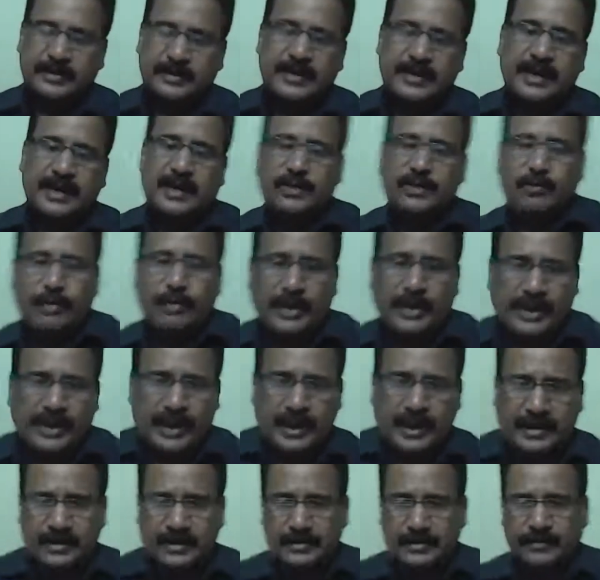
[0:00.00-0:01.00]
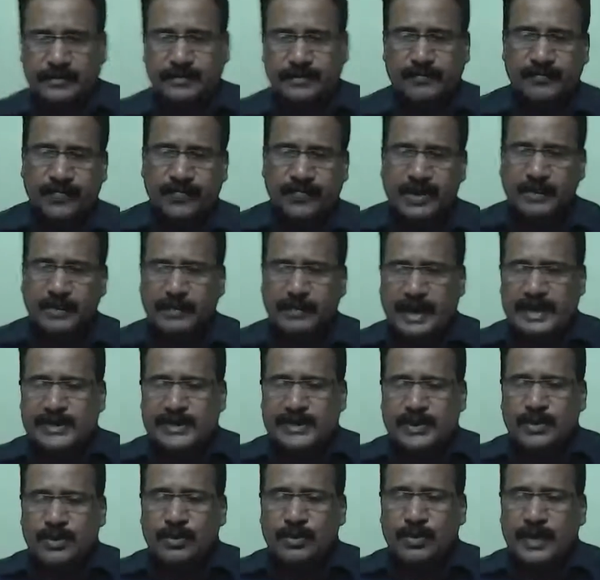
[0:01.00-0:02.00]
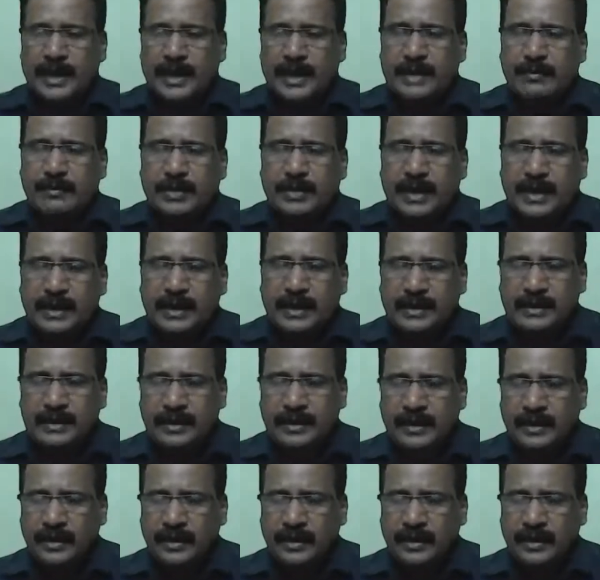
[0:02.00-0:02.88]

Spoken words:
Then you may take first row AB,